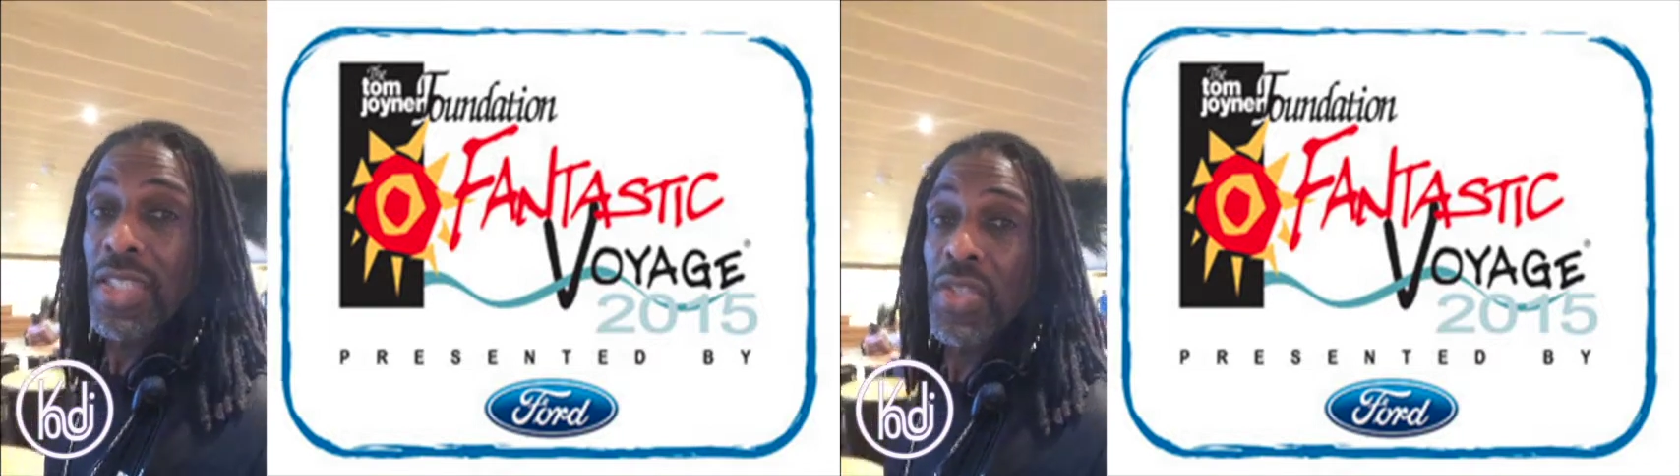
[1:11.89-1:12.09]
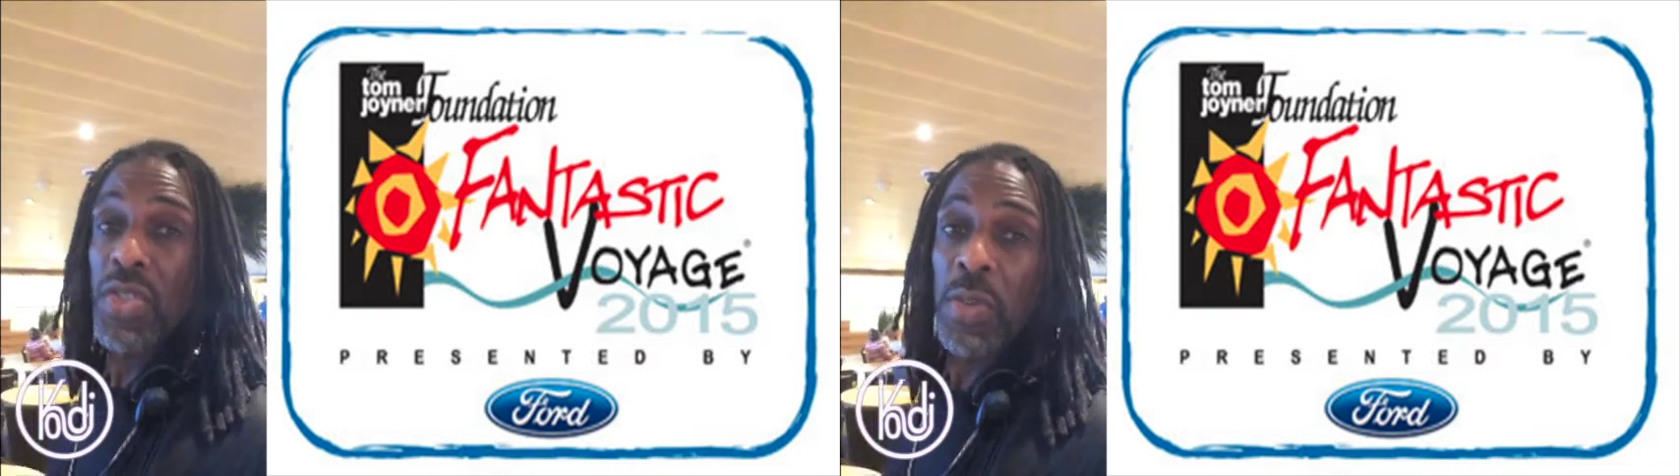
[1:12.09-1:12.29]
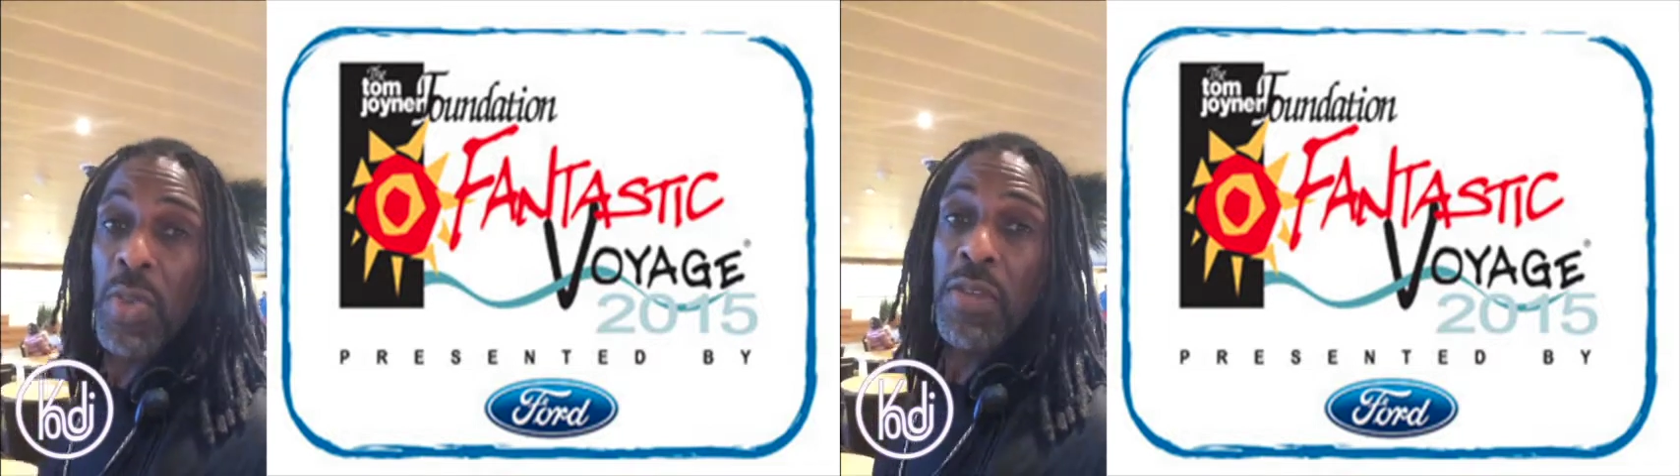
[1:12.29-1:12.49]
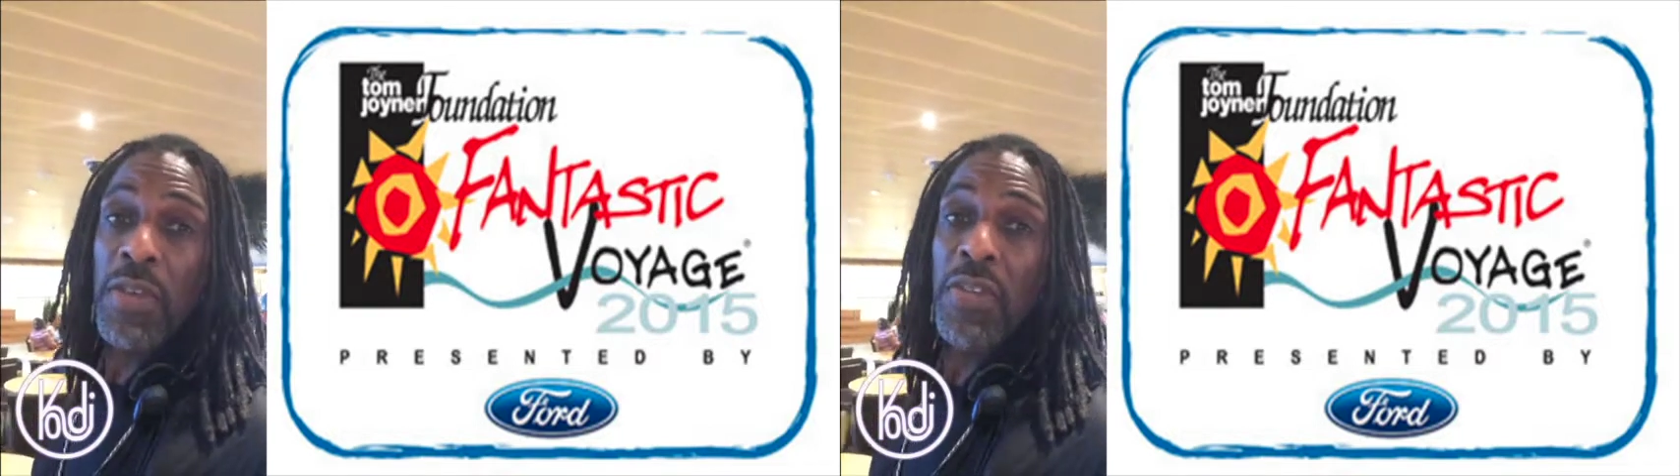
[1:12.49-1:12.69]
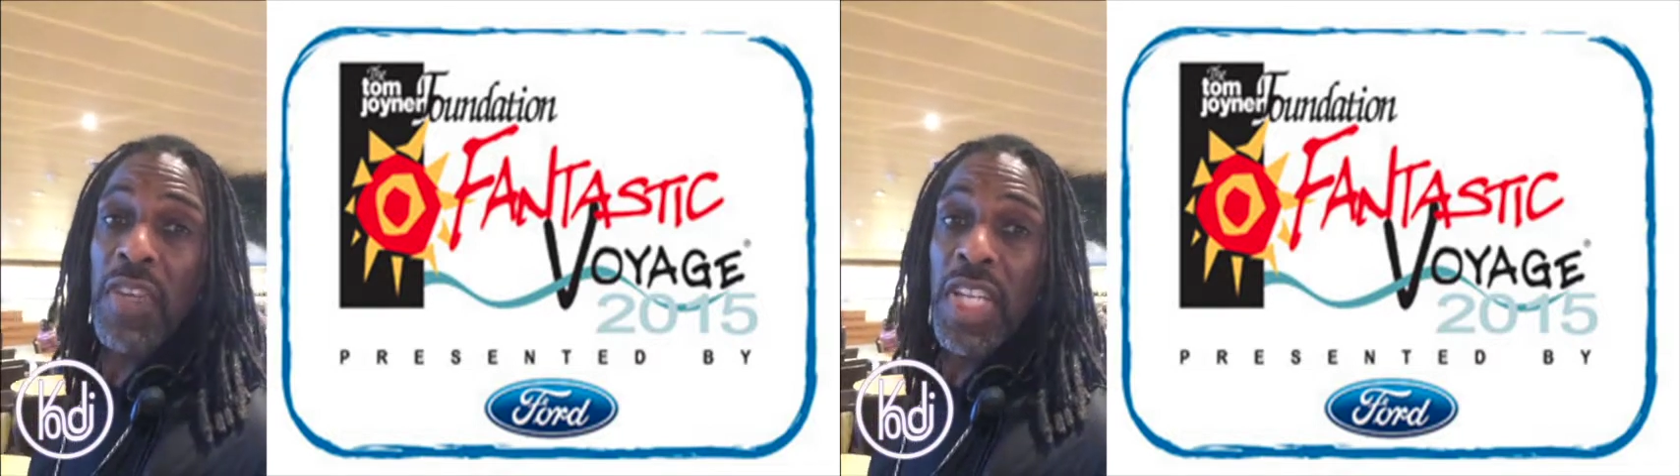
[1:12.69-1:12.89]
She used to work
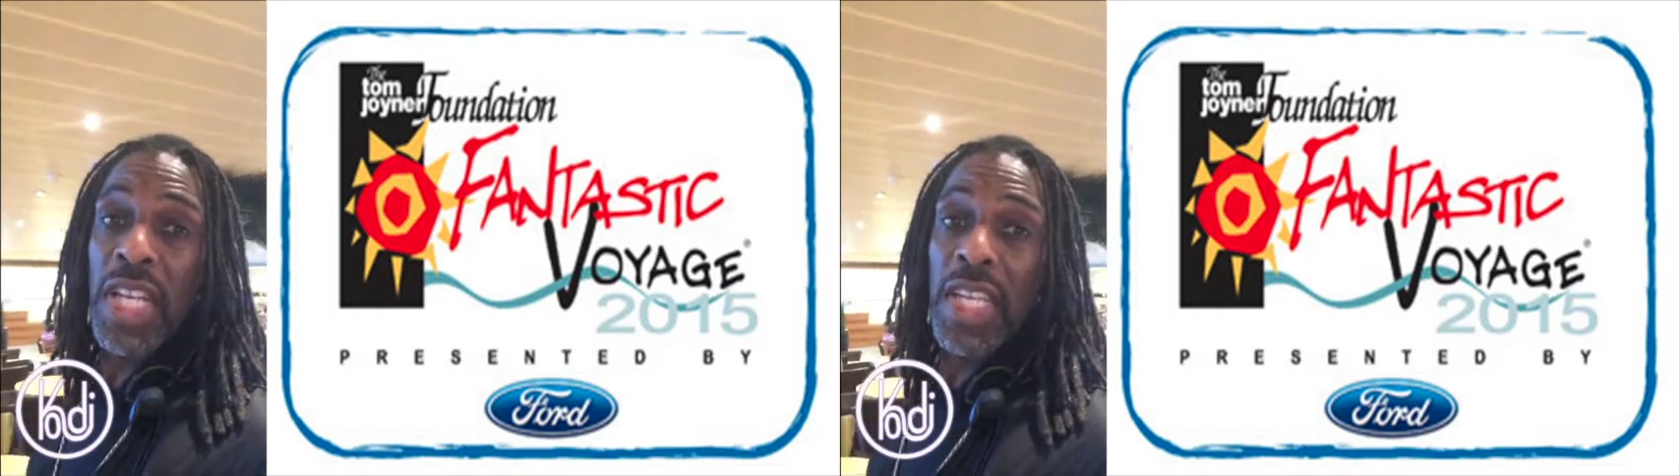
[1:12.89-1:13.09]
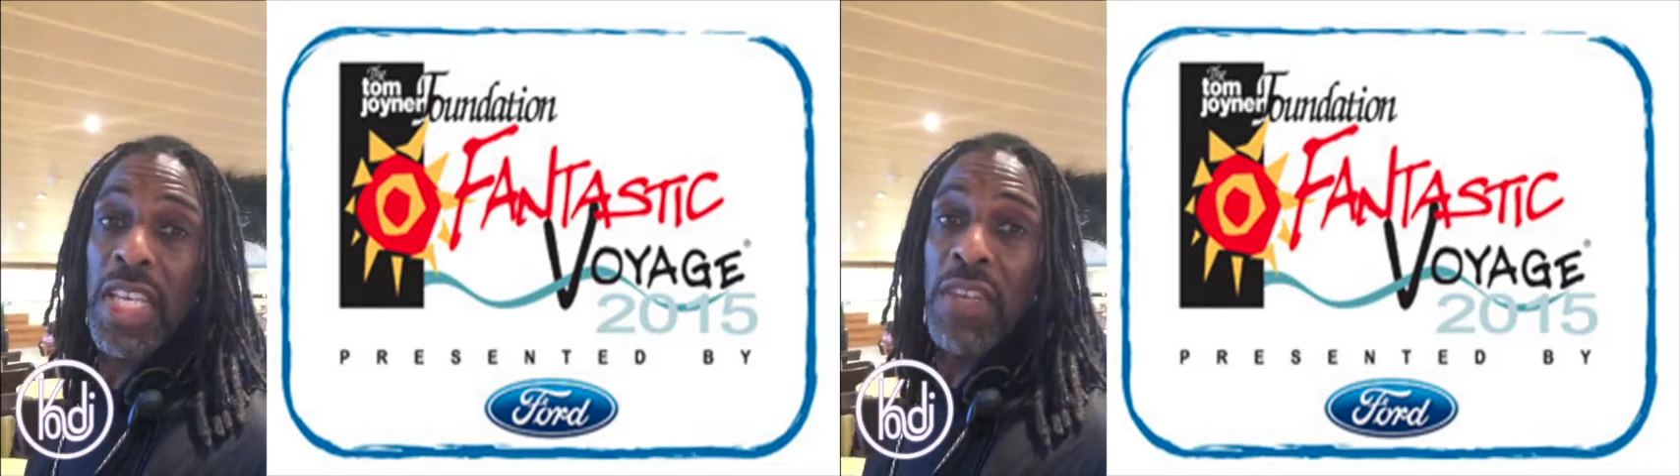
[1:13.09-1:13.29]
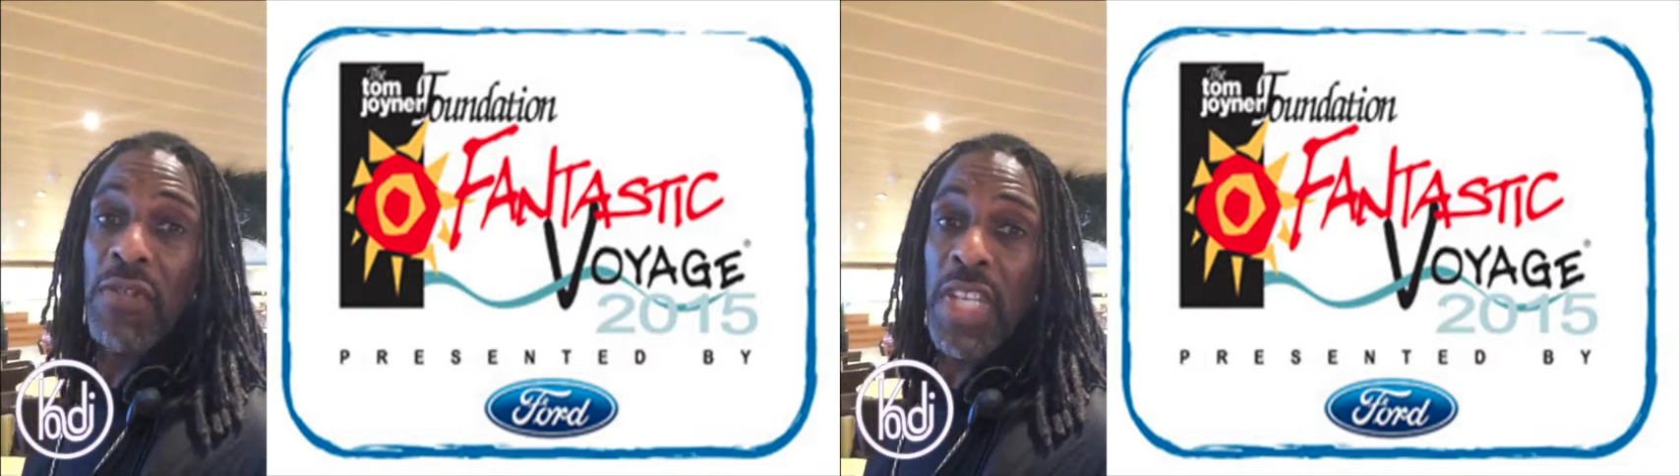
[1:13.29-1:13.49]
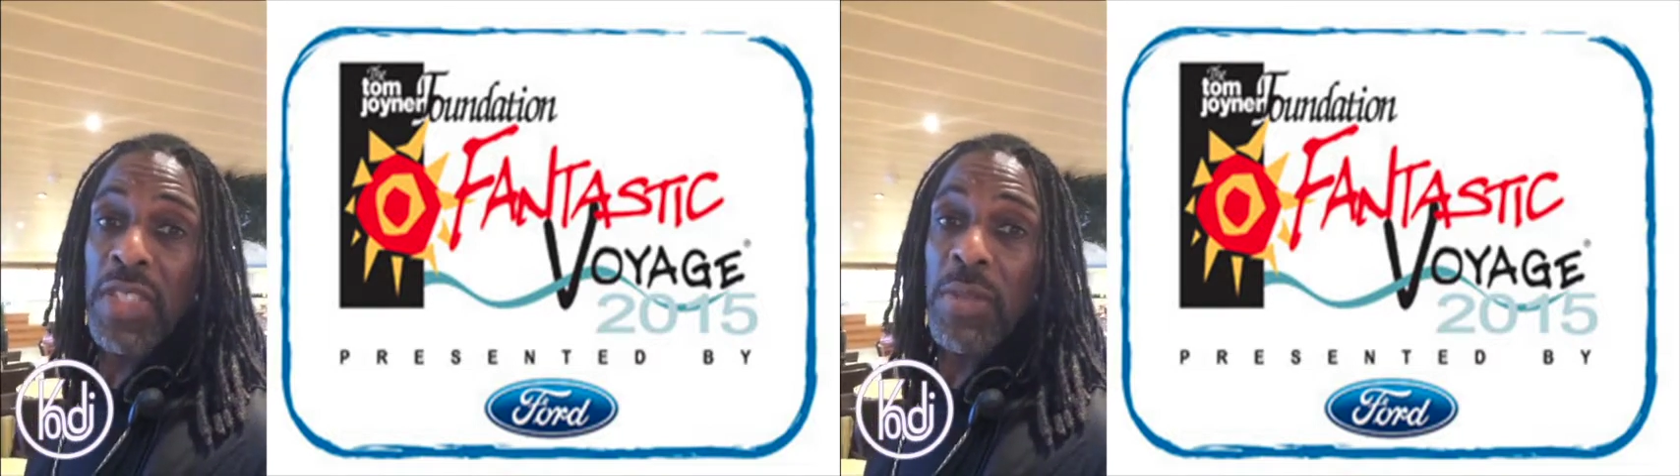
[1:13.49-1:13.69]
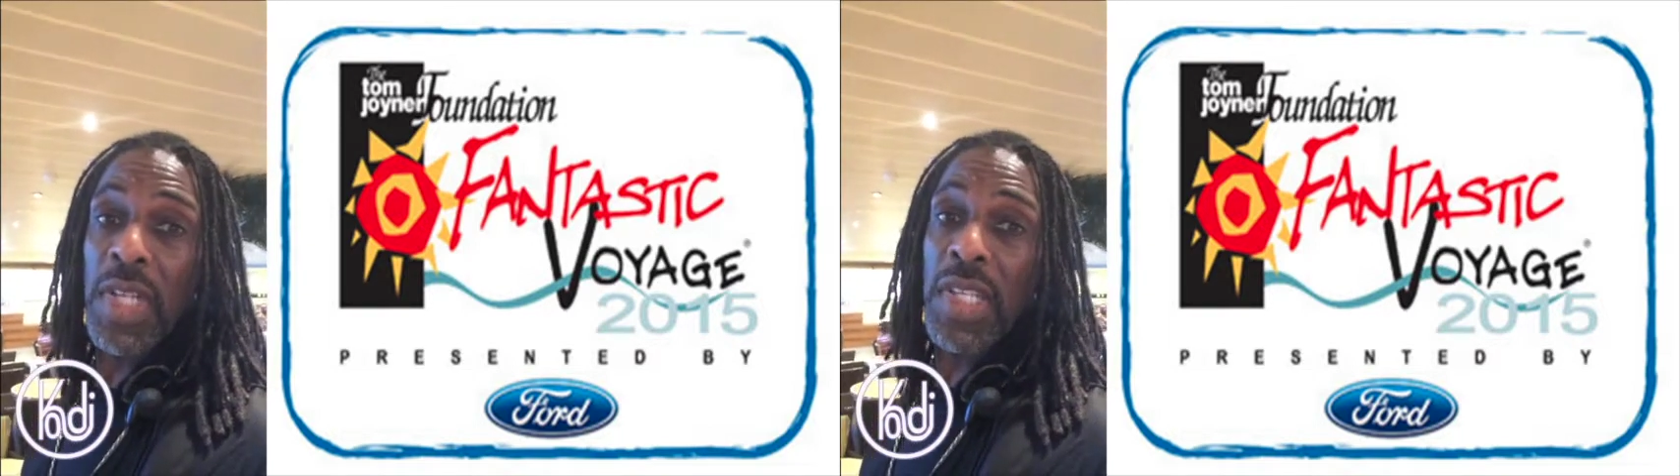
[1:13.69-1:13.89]
for Fidelity
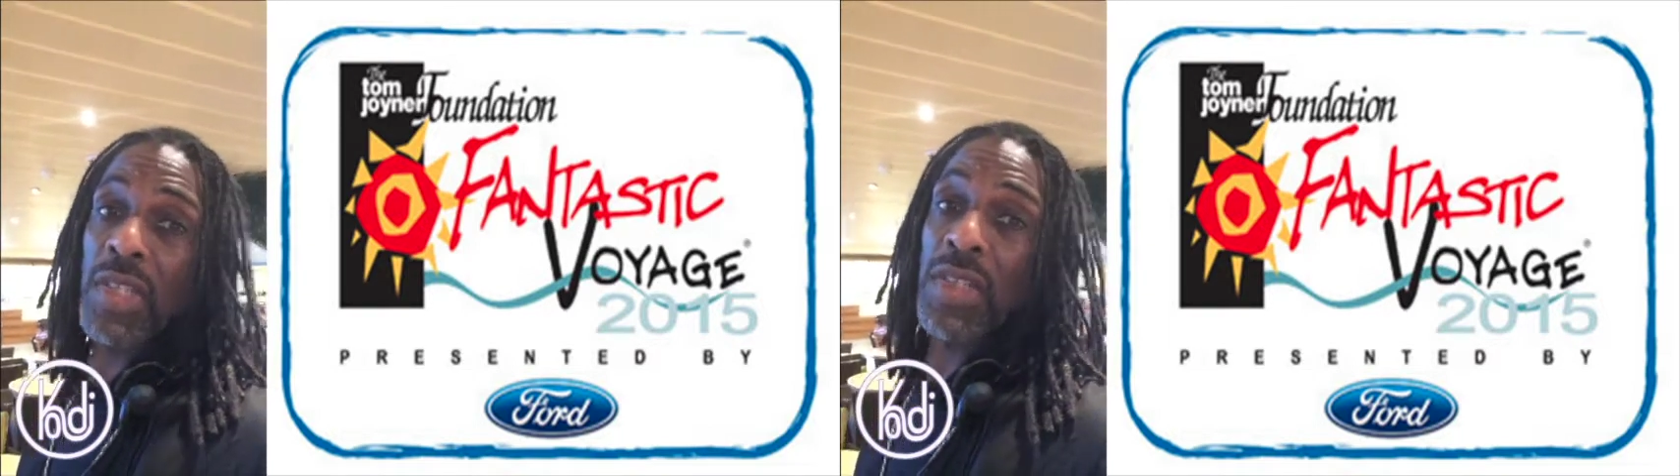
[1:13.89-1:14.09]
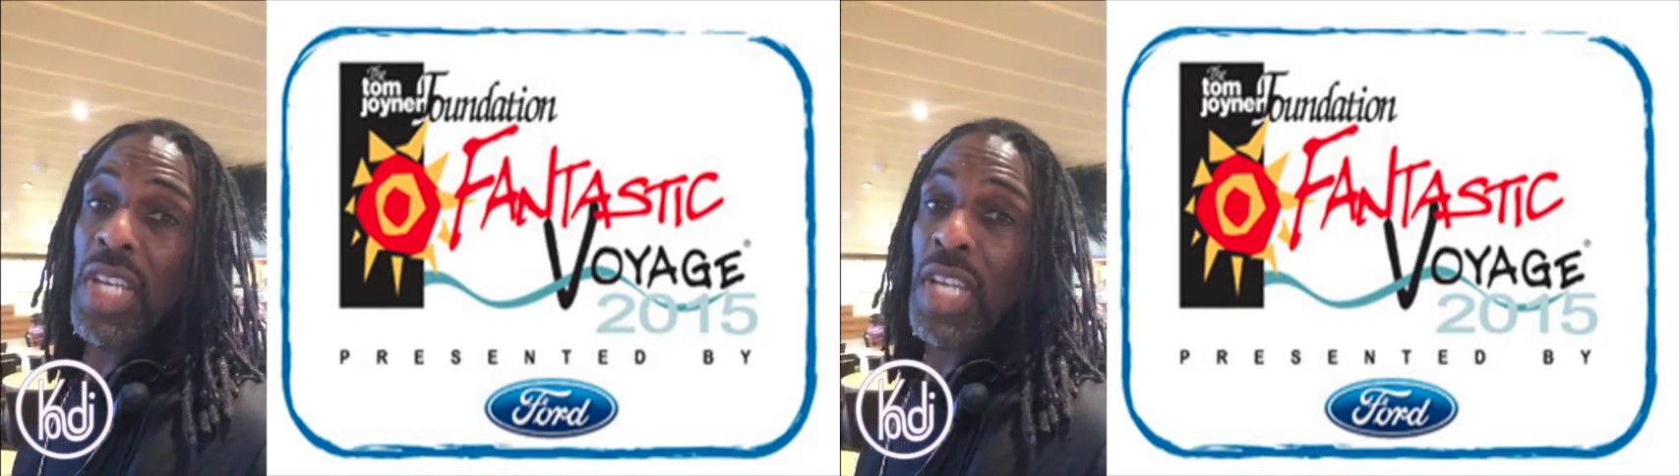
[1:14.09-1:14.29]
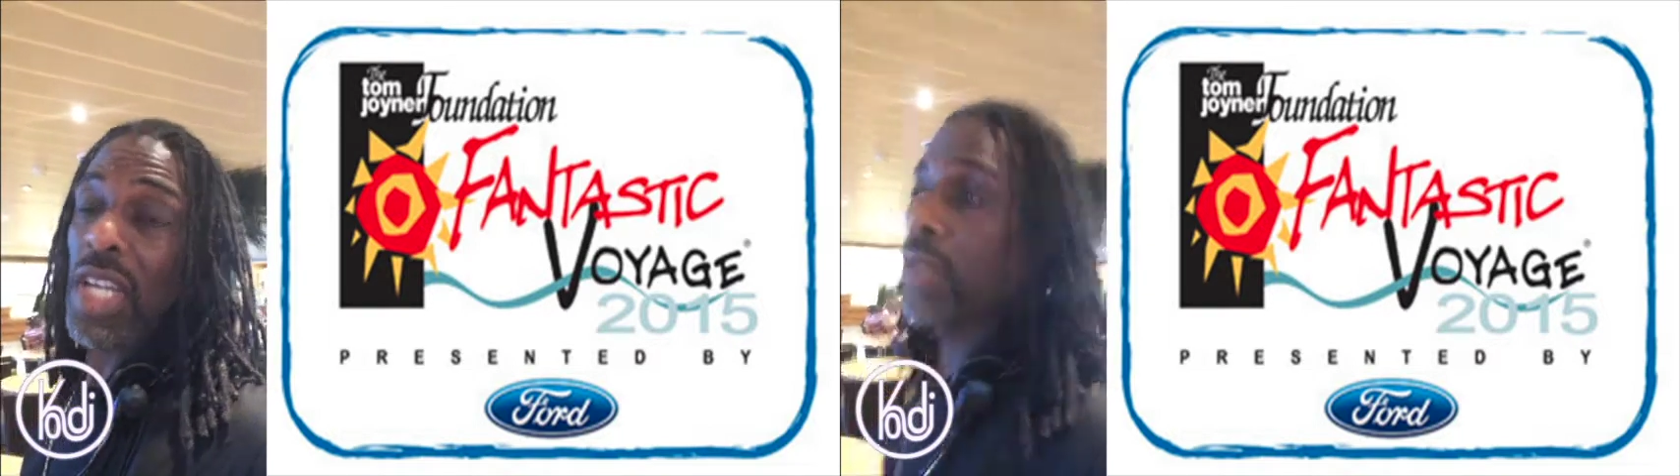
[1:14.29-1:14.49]
Investment. Let's go check it